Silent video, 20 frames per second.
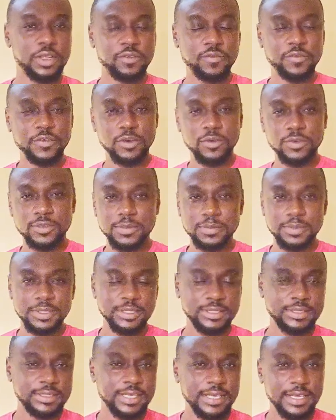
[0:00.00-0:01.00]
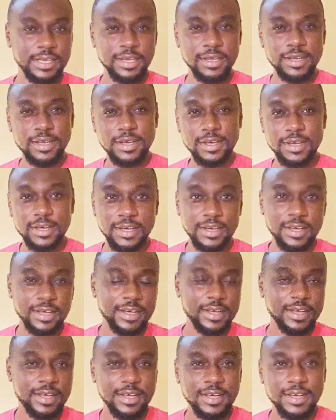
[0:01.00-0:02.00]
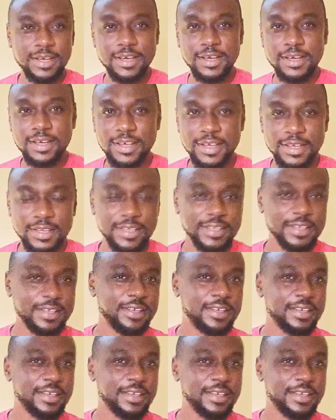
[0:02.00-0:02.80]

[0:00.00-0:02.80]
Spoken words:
If you're with me, say ha ha ha.